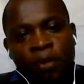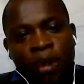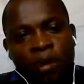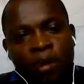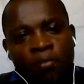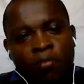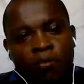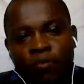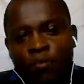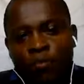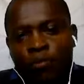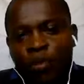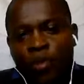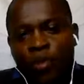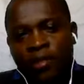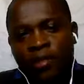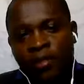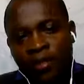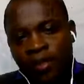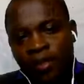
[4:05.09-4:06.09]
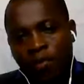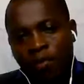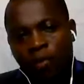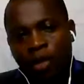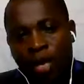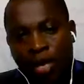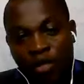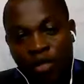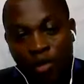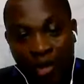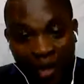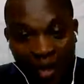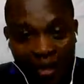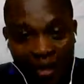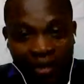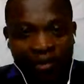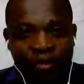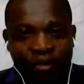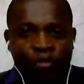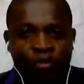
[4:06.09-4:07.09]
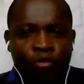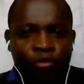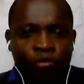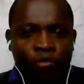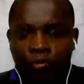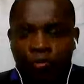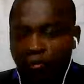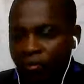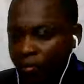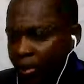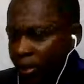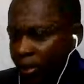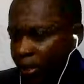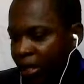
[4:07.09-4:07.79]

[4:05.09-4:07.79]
mom wants him or her to clean the room,